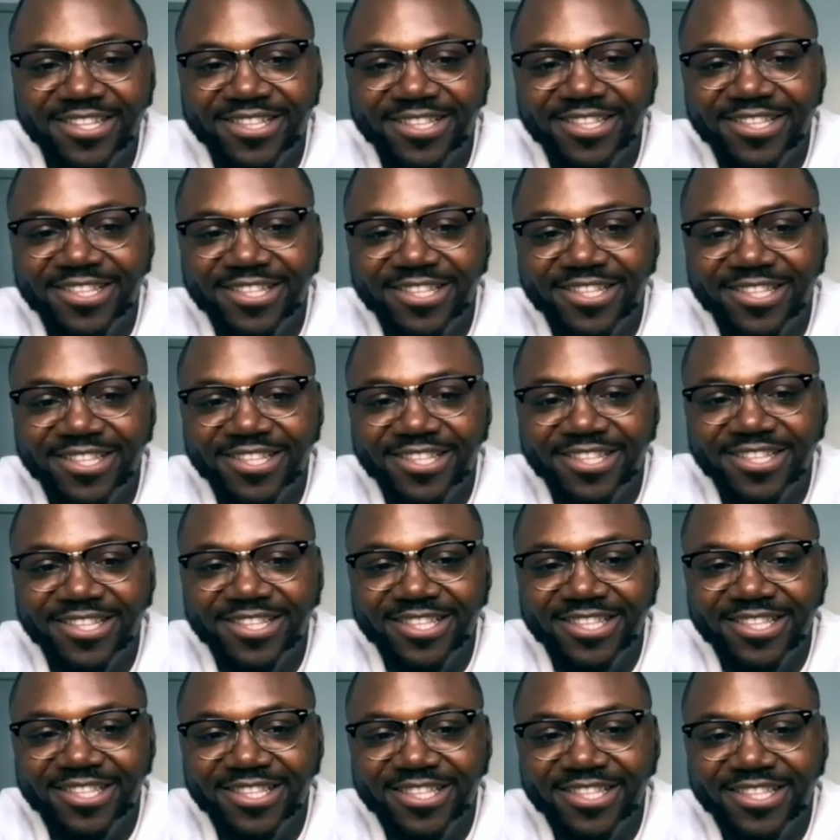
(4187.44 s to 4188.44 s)
mingle,
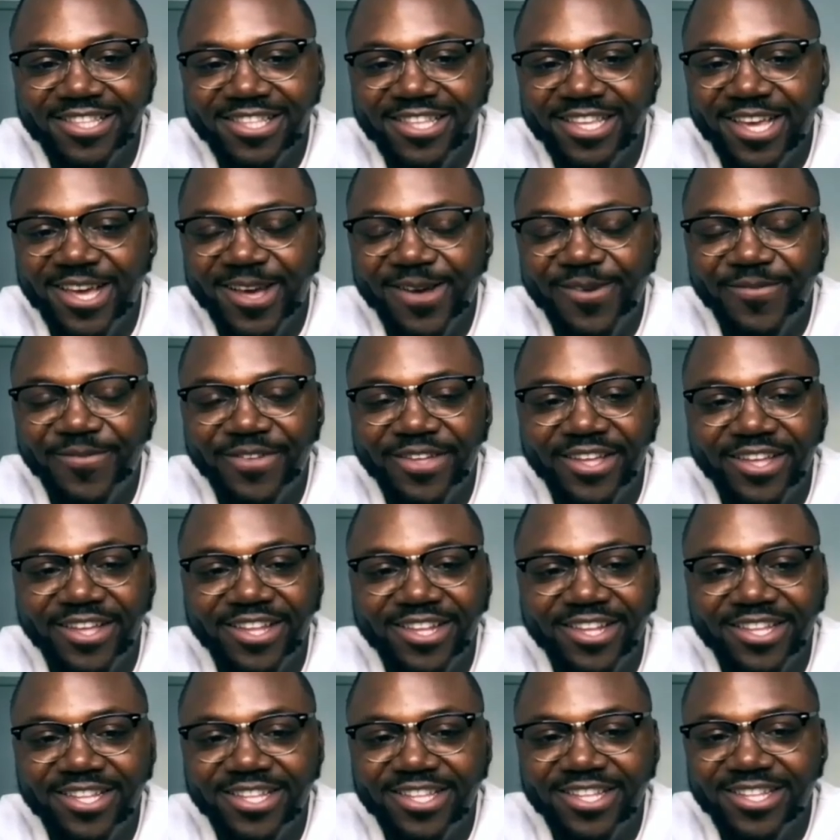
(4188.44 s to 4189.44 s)
let's yeah. network,
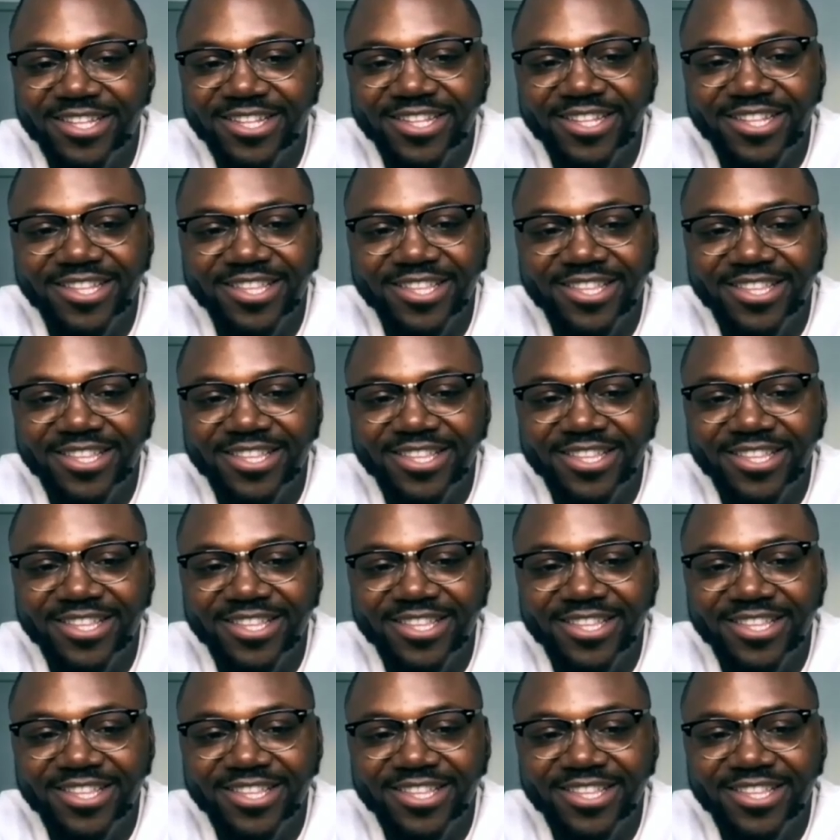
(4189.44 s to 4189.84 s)
you know?